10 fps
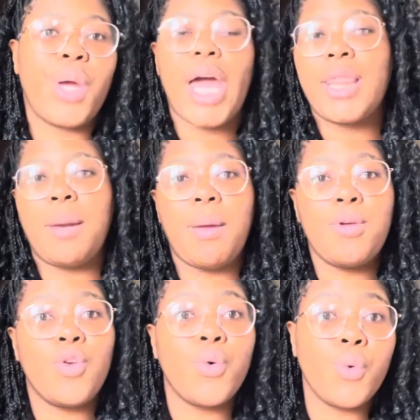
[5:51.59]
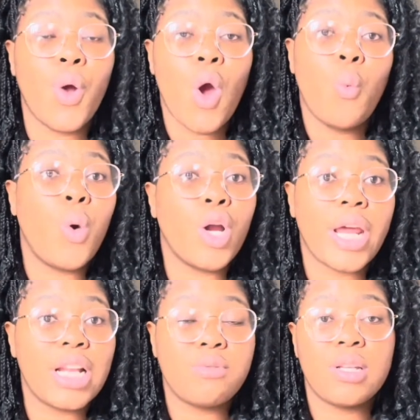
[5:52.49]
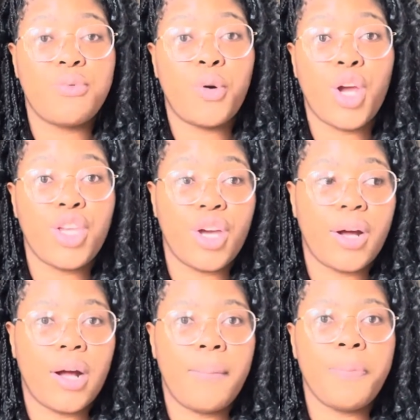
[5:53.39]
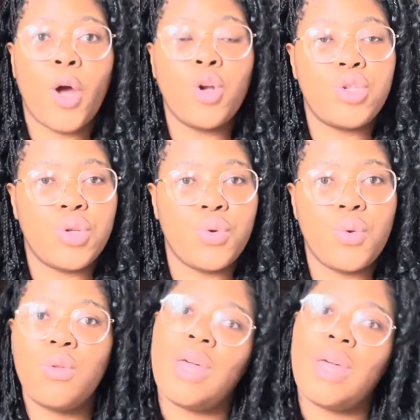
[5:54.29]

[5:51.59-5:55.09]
and then maybe you were on NsFas for a year or two.